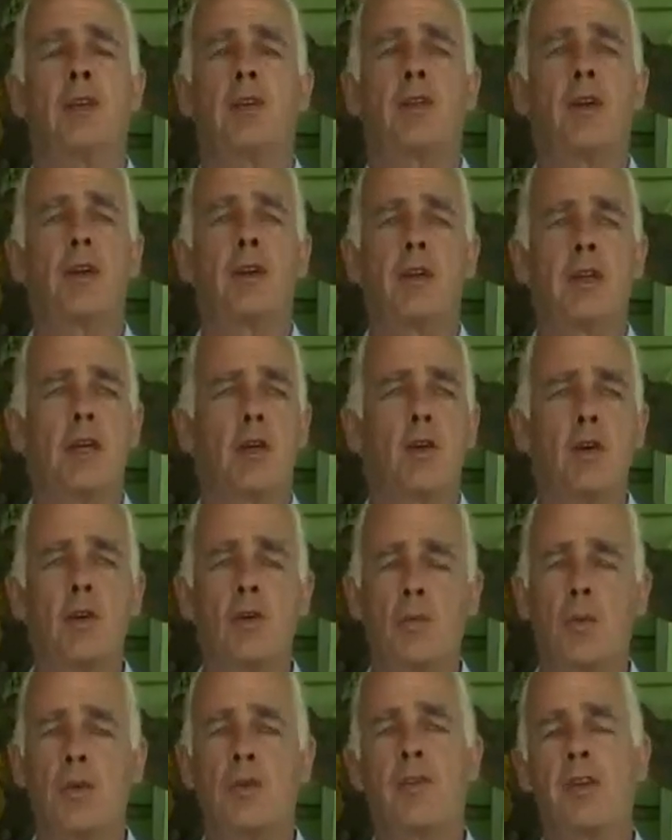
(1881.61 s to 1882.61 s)
It certainly
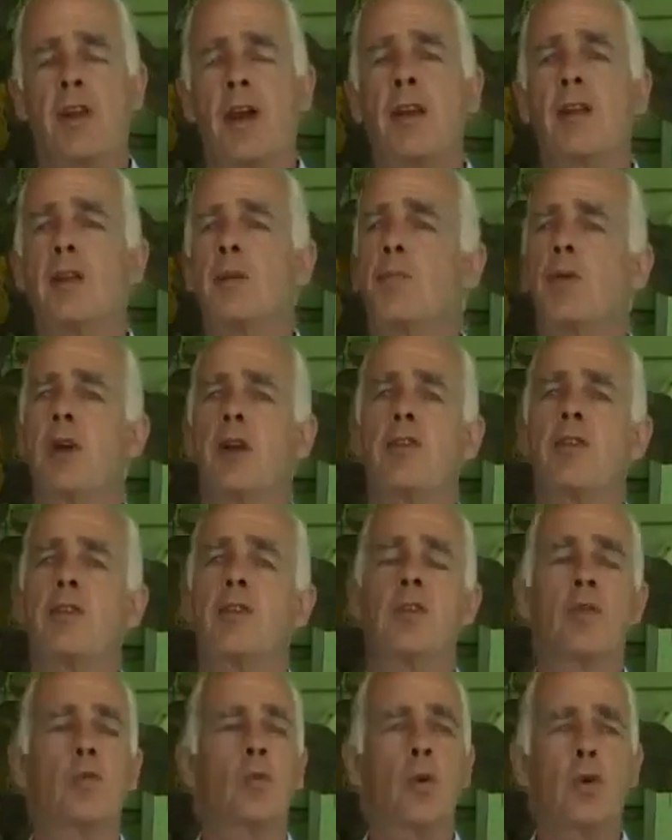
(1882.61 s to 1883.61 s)
couldn't withstand the
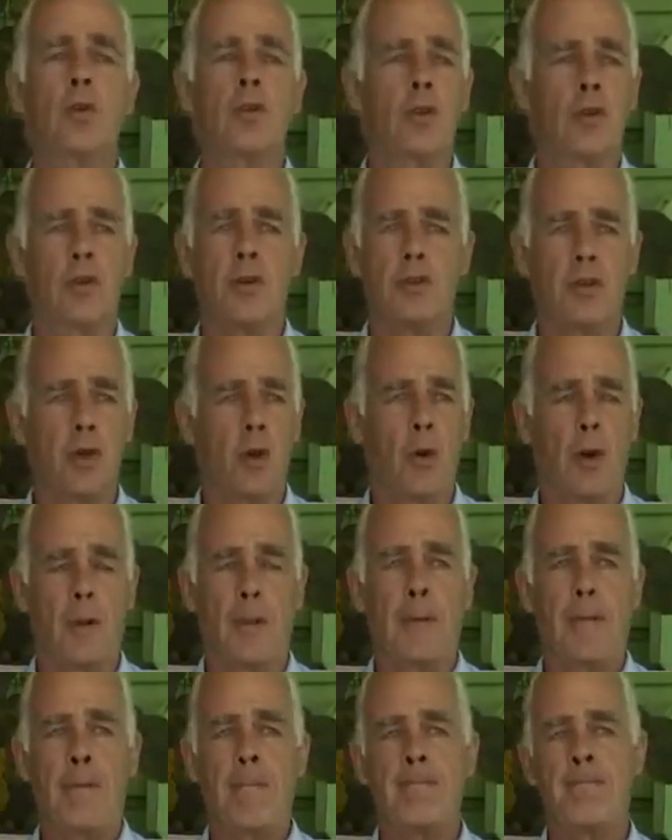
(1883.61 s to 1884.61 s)
pressure of the water and so
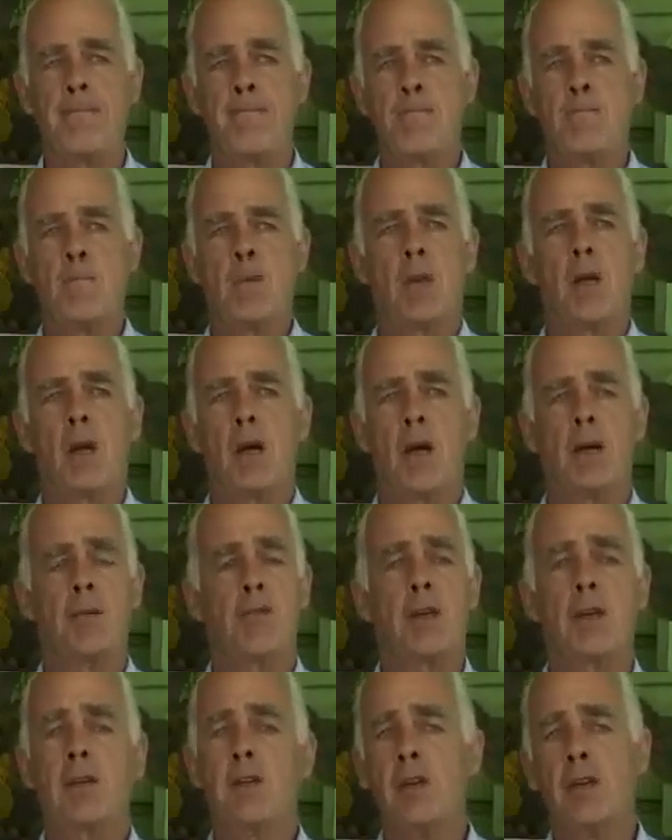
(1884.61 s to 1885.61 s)
on.
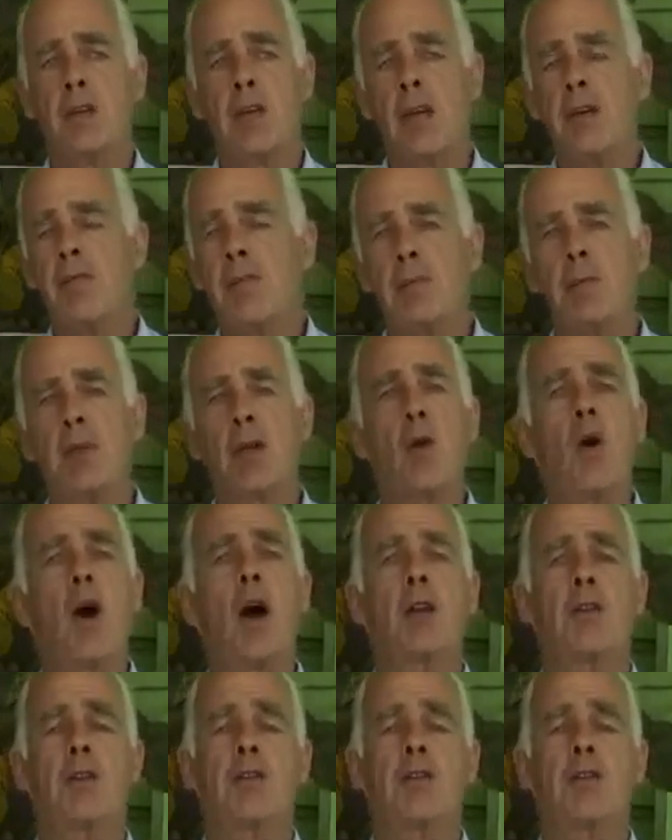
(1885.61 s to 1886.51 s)
And Victor gave them no